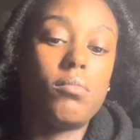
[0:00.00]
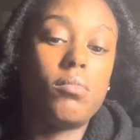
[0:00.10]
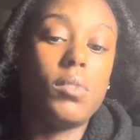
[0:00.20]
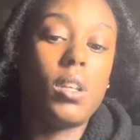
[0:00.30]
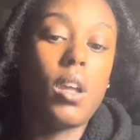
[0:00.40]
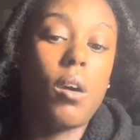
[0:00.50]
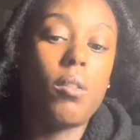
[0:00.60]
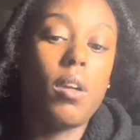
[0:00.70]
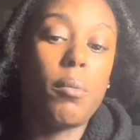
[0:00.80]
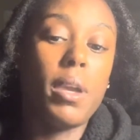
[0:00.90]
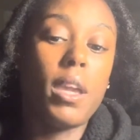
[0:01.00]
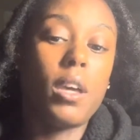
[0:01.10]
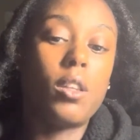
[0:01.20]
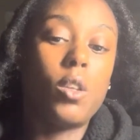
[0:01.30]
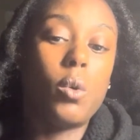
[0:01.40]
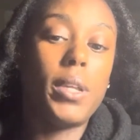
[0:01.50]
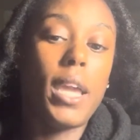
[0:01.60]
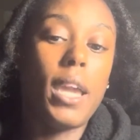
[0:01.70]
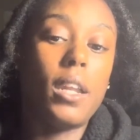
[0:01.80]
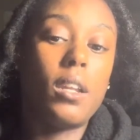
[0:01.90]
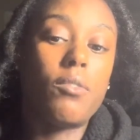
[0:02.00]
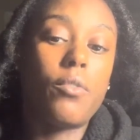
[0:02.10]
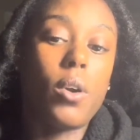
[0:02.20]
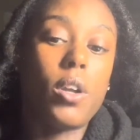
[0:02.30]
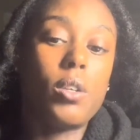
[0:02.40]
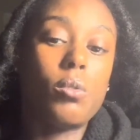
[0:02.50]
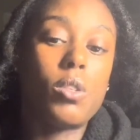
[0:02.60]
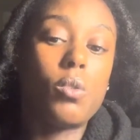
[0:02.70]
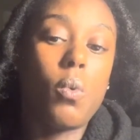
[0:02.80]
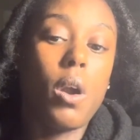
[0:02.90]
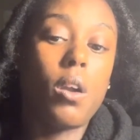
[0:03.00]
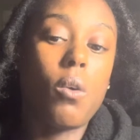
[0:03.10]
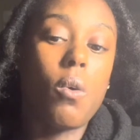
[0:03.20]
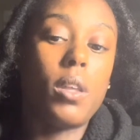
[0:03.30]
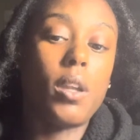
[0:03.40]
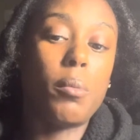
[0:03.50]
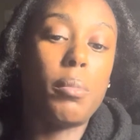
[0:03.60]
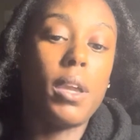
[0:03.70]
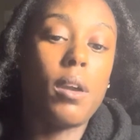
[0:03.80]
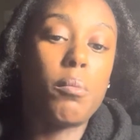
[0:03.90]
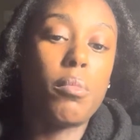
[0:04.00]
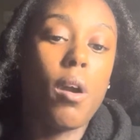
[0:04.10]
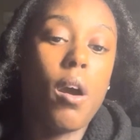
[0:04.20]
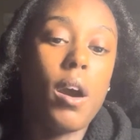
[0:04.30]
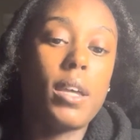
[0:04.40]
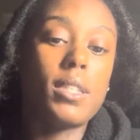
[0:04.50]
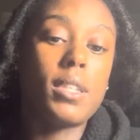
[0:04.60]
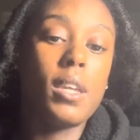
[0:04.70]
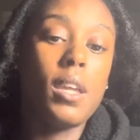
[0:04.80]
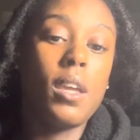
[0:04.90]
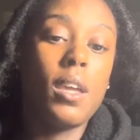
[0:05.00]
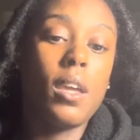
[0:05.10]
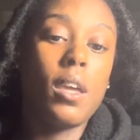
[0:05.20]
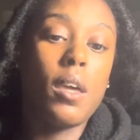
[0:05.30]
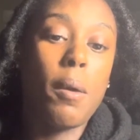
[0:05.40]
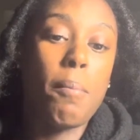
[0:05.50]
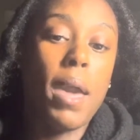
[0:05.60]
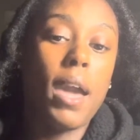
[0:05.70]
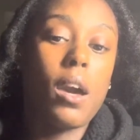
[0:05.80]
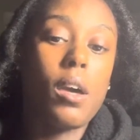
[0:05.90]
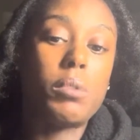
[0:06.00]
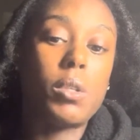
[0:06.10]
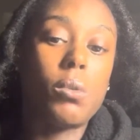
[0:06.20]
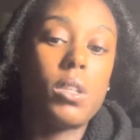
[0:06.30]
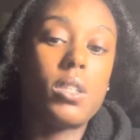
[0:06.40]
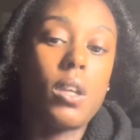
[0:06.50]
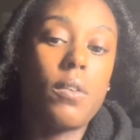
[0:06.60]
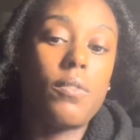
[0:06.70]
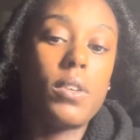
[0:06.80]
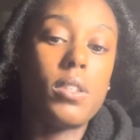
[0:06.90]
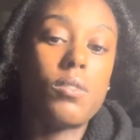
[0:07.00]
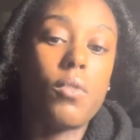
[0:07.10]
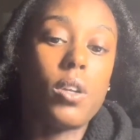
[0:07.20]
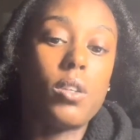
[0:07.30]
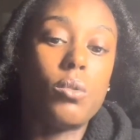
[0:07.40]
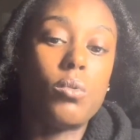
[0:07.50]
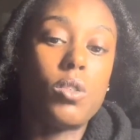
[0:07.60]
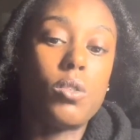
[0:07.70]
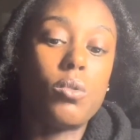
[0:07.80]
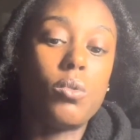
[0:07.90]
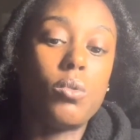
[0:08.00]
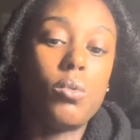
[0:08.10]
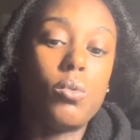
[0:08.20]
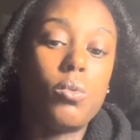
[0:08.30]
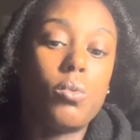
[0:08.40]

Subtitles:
You know, they're being illuminated for you to work on. They're being brought back up to the surface for you to